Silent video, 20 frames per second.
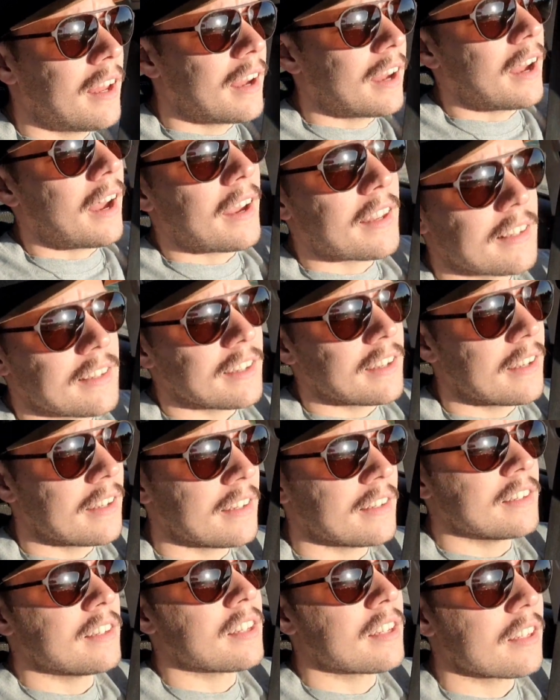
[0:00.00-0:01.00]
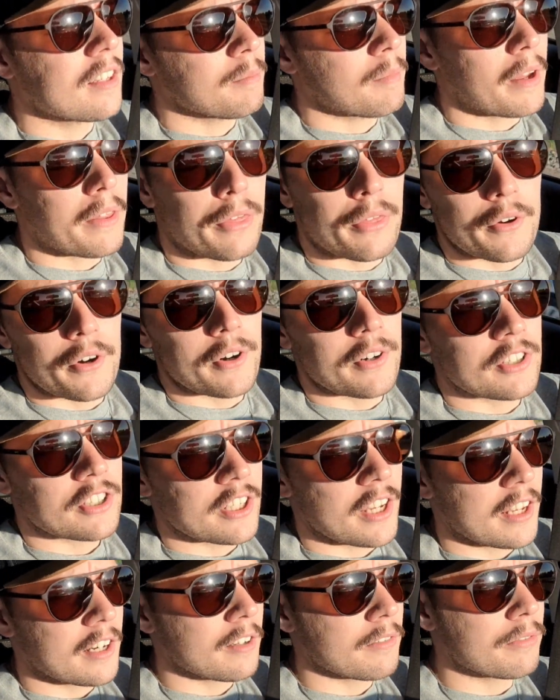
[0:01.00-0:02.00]
I did my third
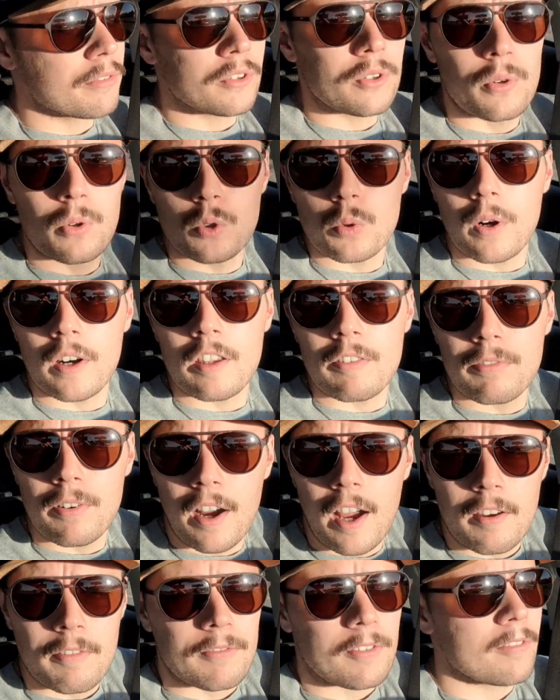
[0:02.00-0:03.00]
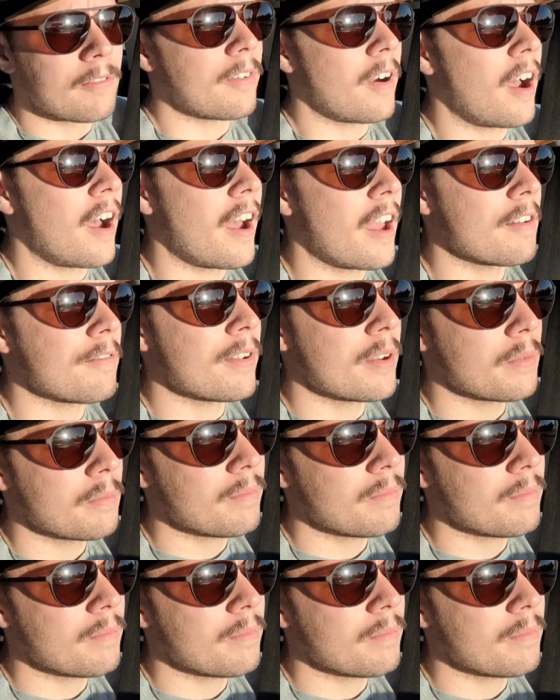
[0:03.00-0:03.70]
set of 225 for 5.